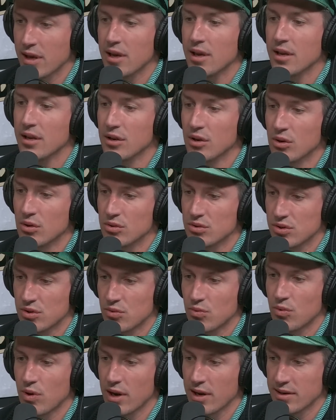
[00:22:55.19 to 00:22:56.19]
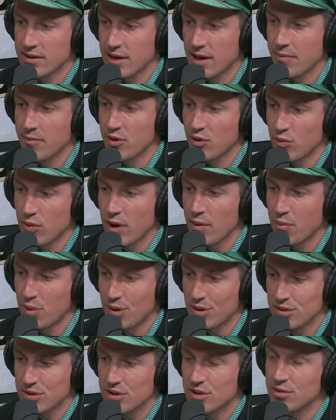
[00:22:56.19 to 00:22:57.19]
he knows the right time and the right
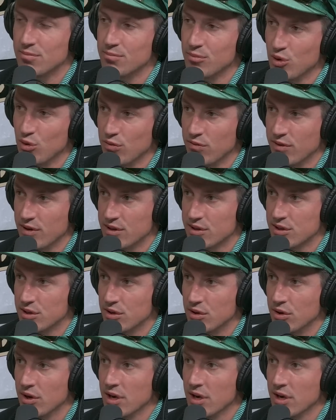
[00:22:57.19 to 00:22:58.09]
person to move it to.